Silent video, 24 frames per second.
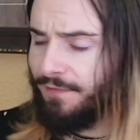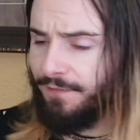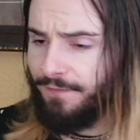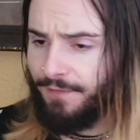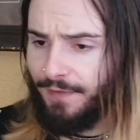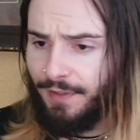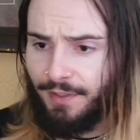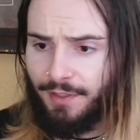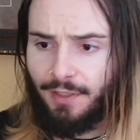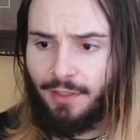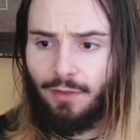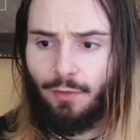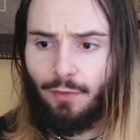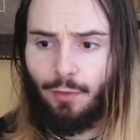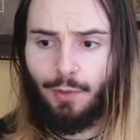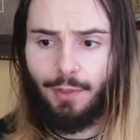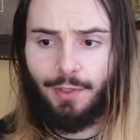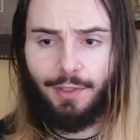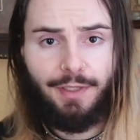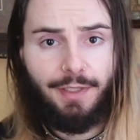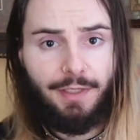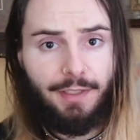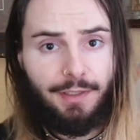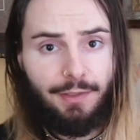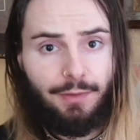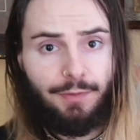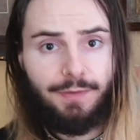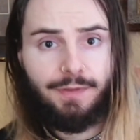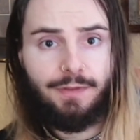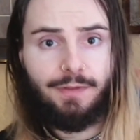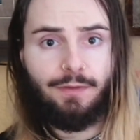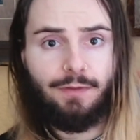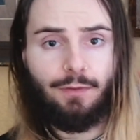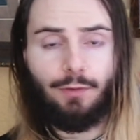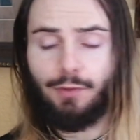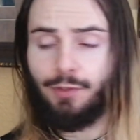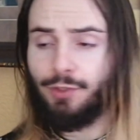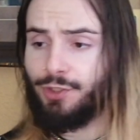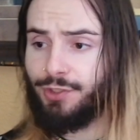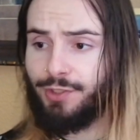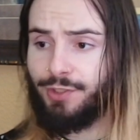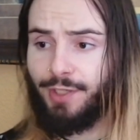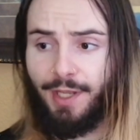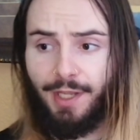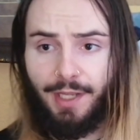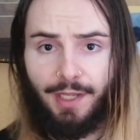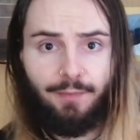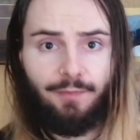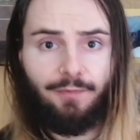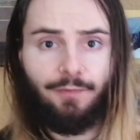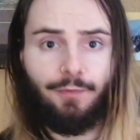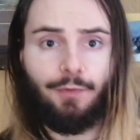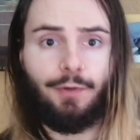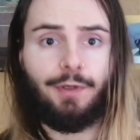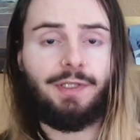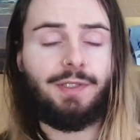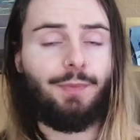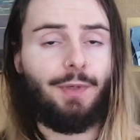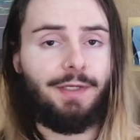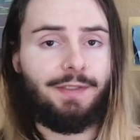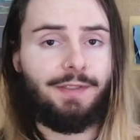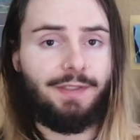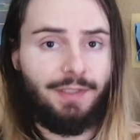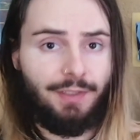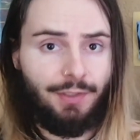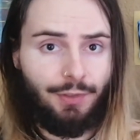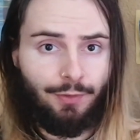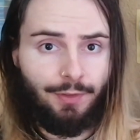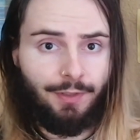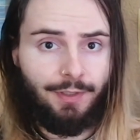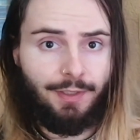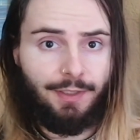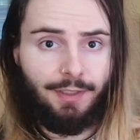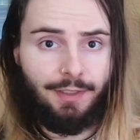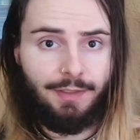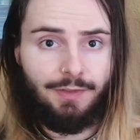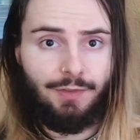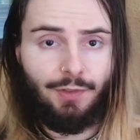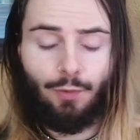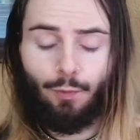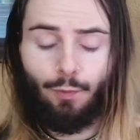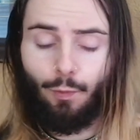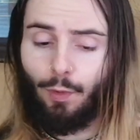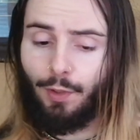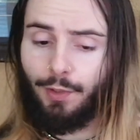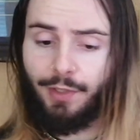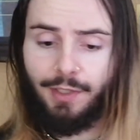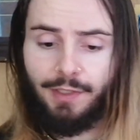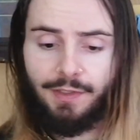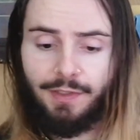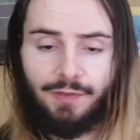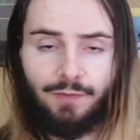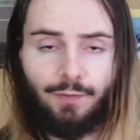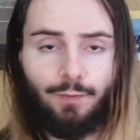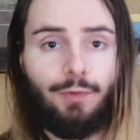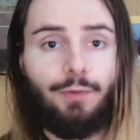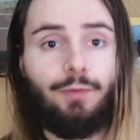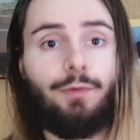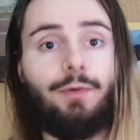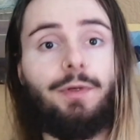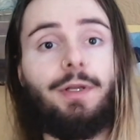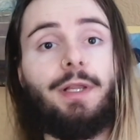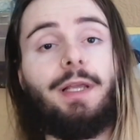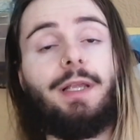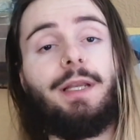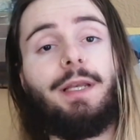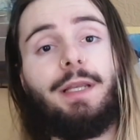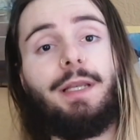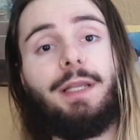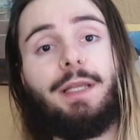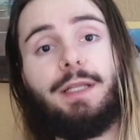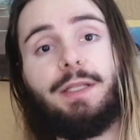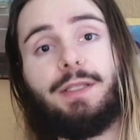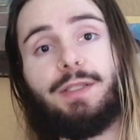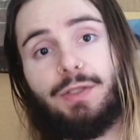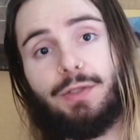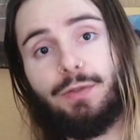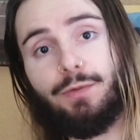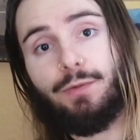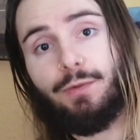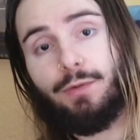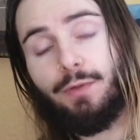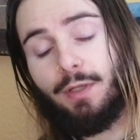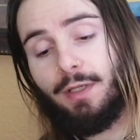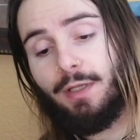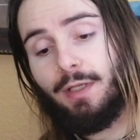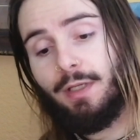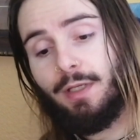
fear or guilt or shame for expressing your needs. Your worthiness wound needs to,